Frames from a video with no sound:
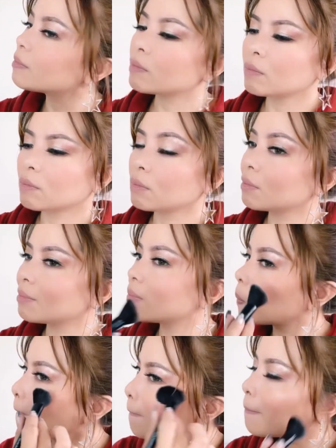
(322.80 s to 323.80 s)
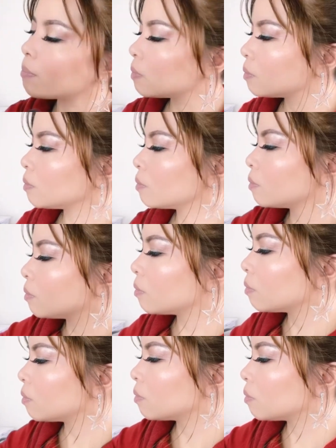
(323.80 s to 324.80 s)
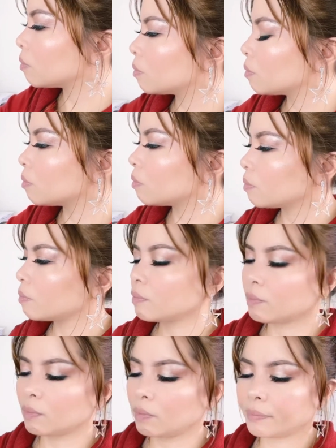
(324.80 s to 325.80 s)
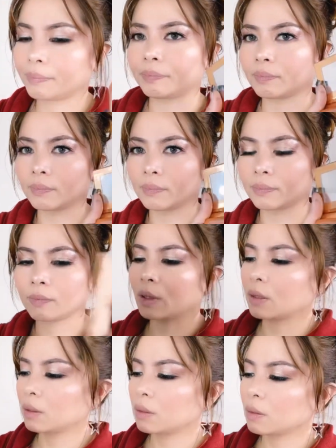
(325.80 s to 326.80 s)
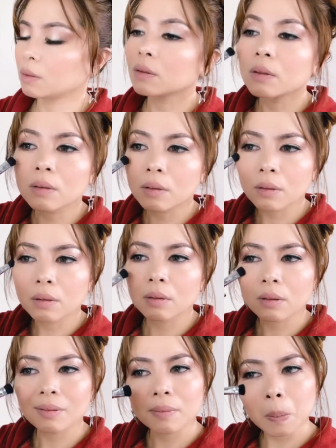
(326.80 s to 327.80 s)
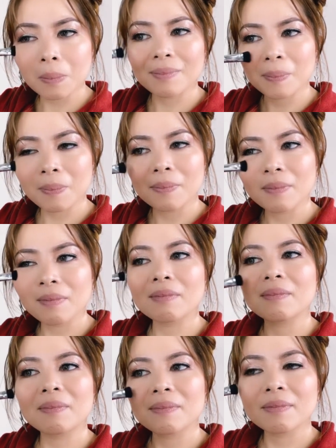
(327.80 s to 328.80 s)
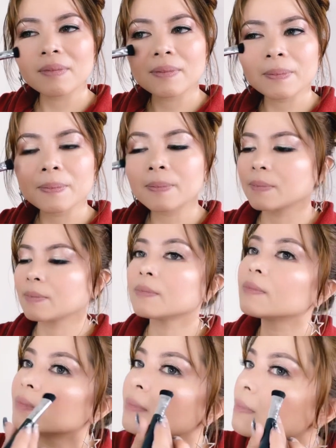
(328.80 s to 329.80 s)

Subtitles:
I'm just combining it with a highlighter on top of my cheekbone to create a glowy effect.